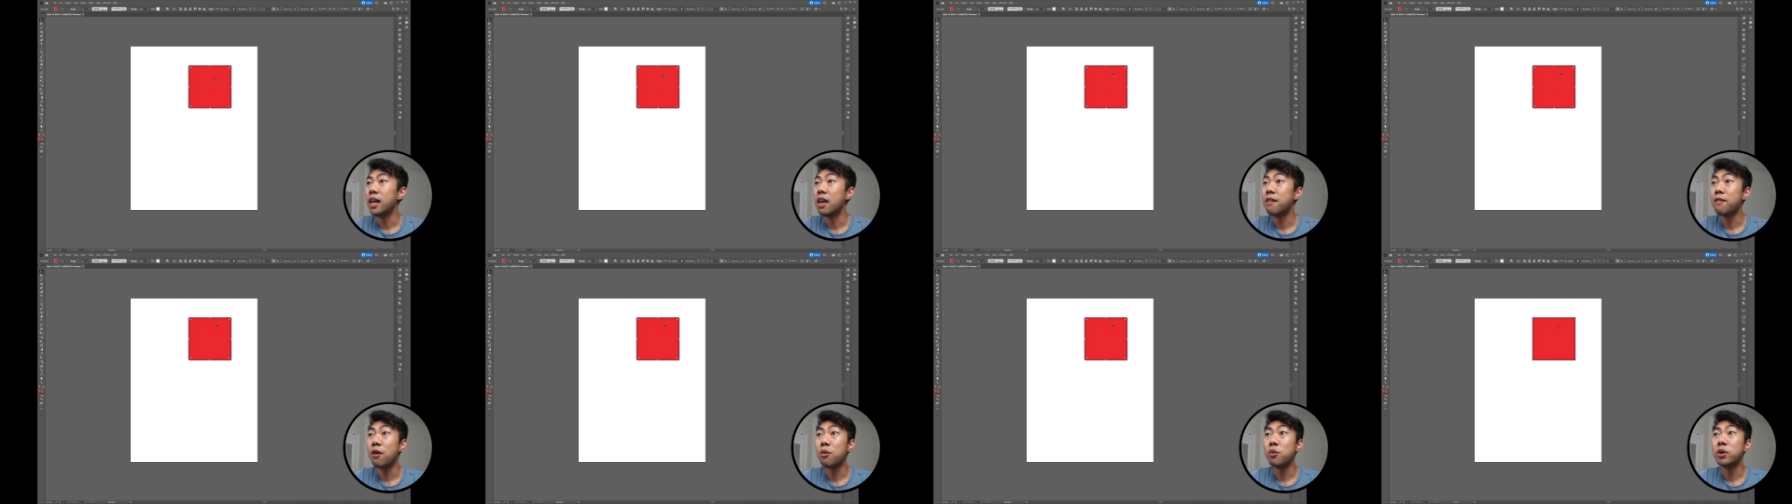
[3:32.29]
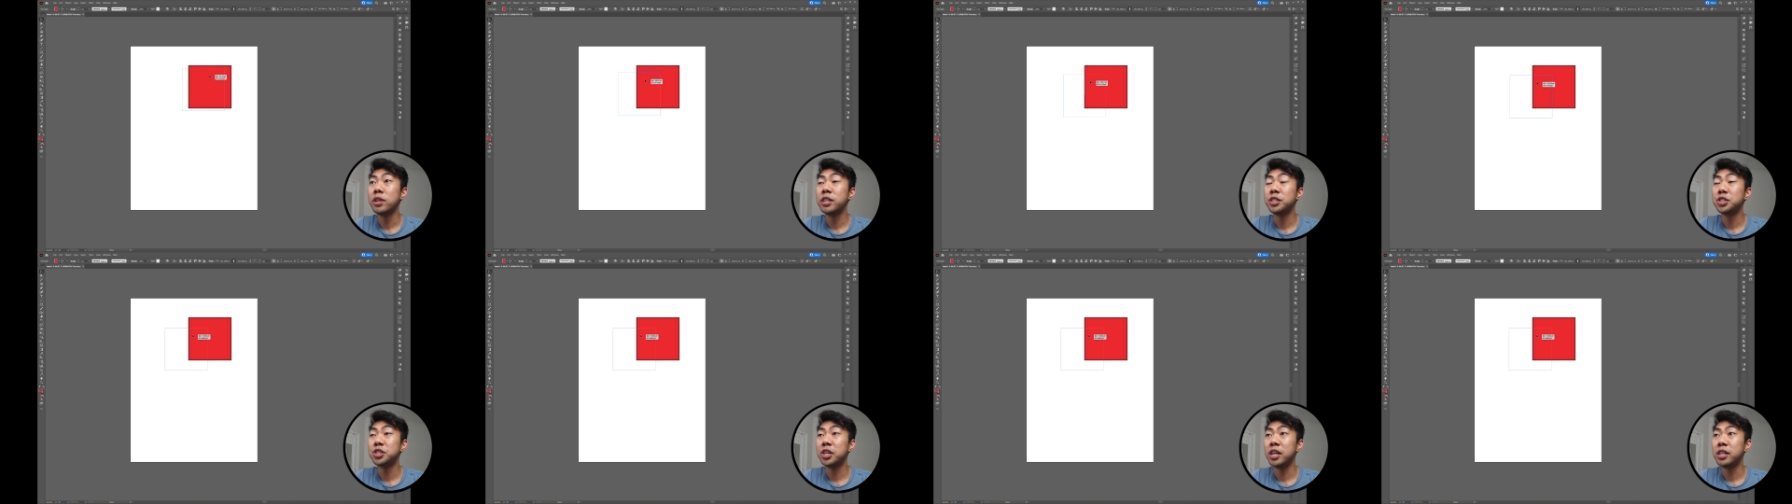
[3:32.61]
If I
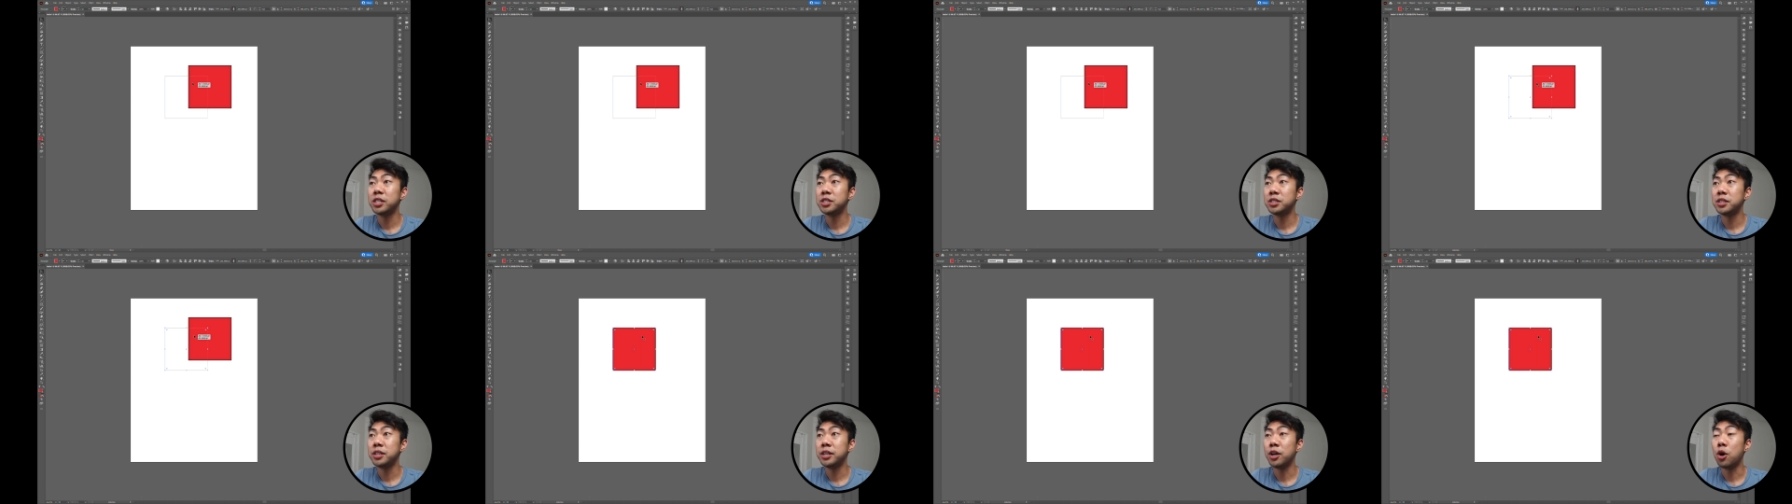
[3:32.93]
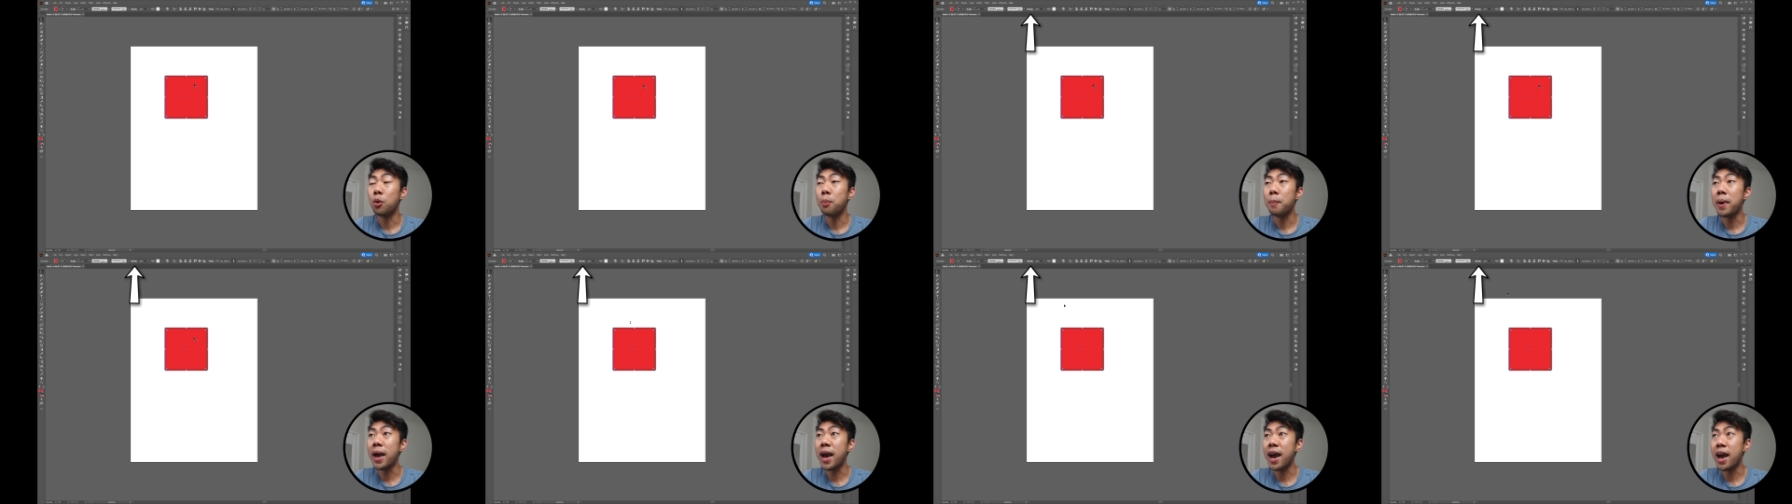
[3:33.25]
wanna change the
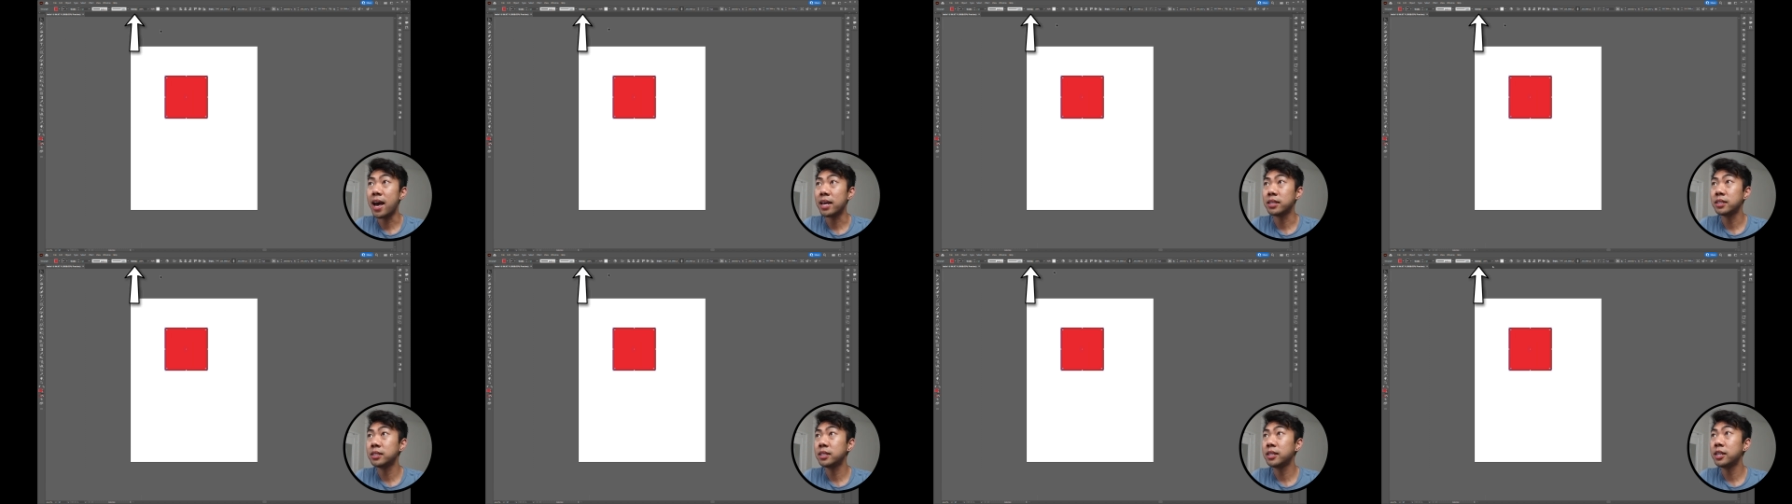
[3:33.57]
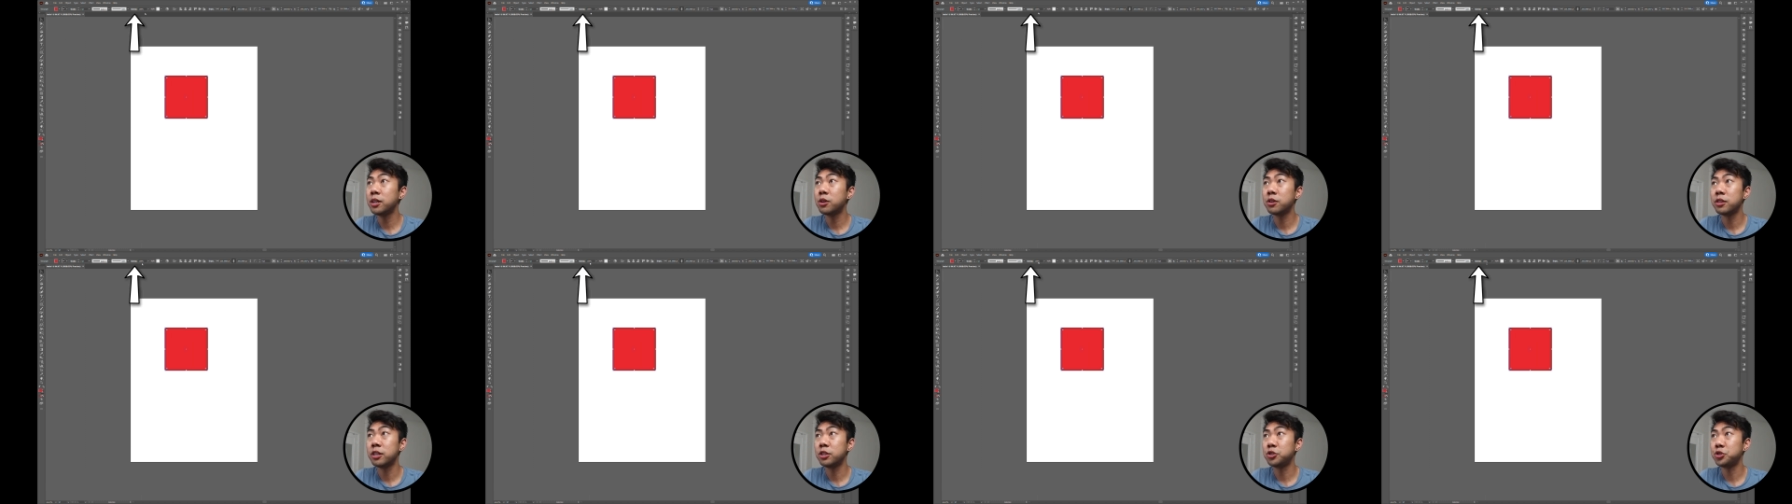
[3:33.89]

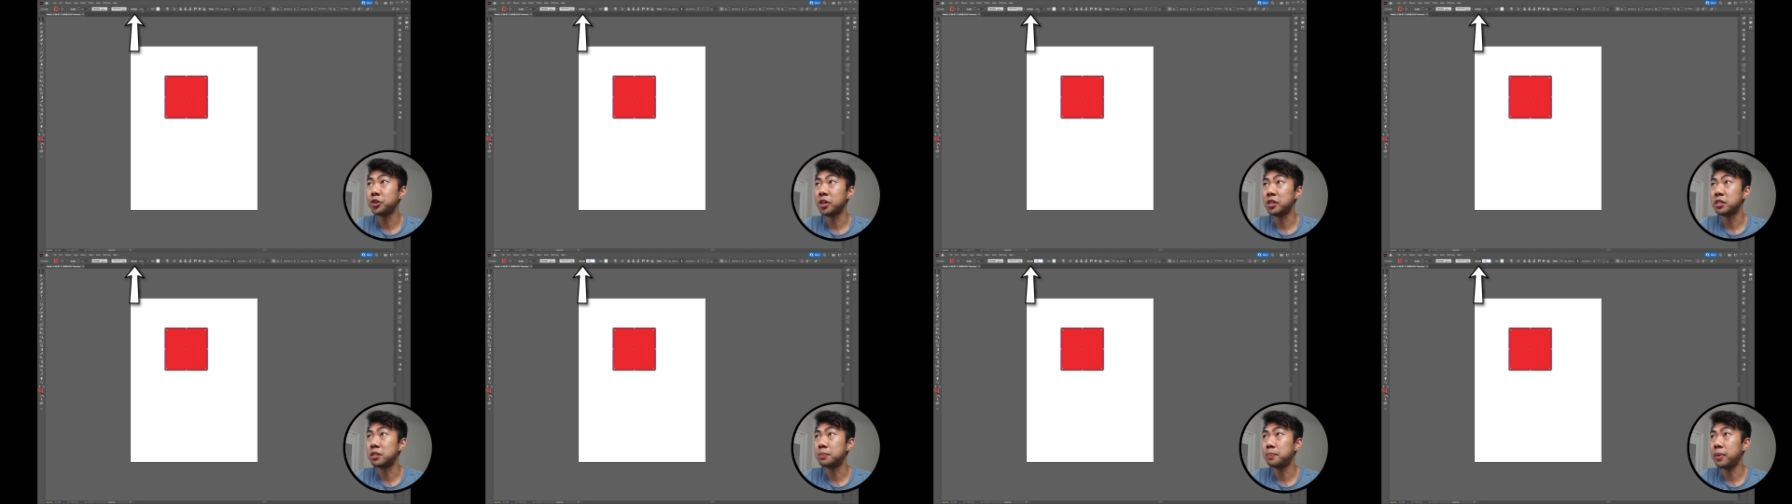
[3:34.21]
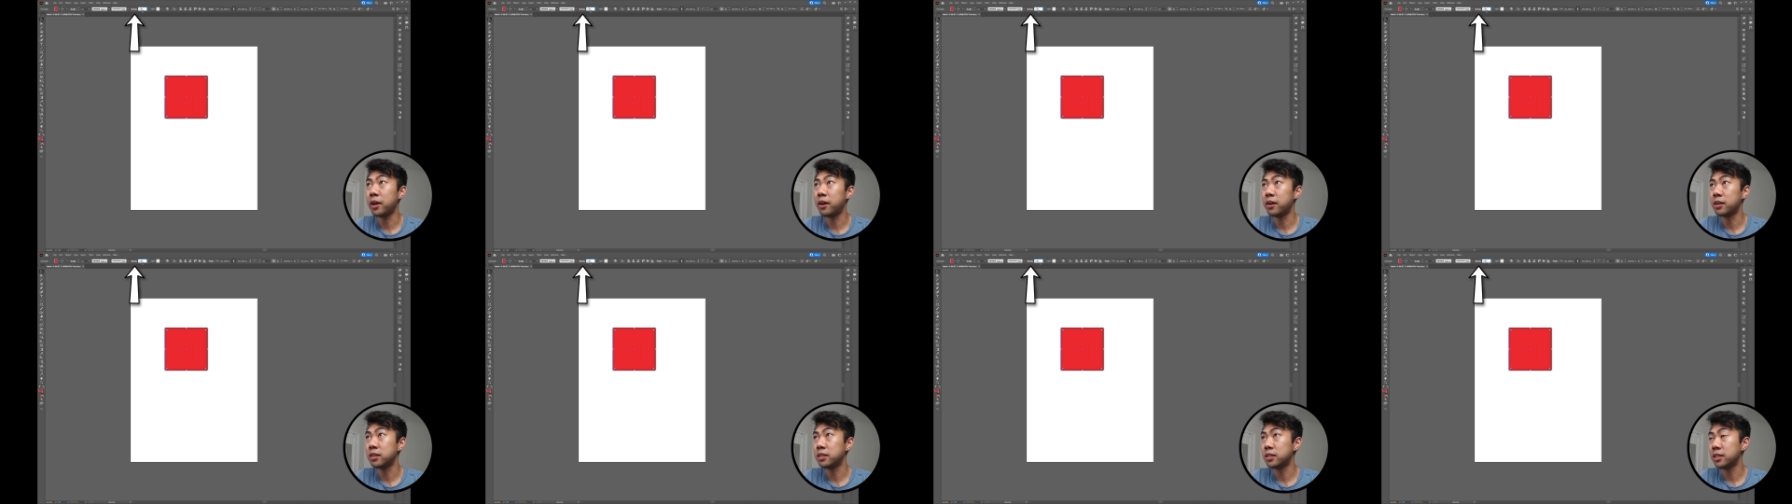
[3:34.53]
opacity or the
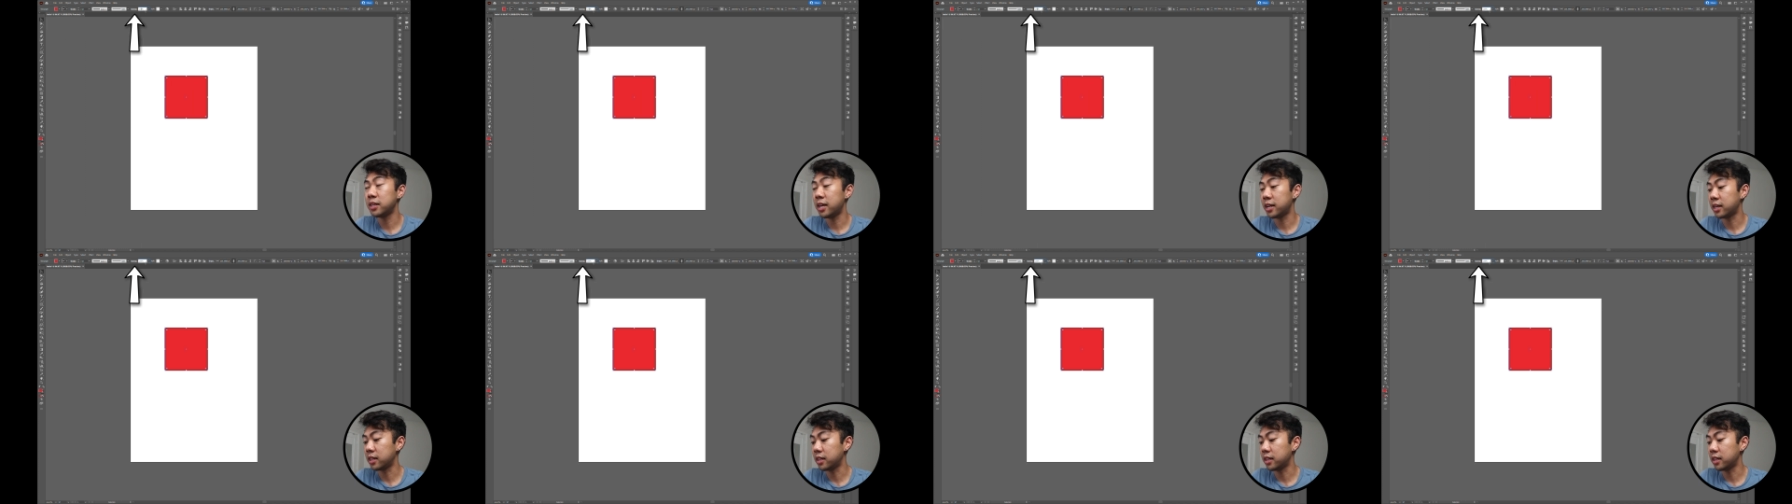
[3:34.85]
transparency,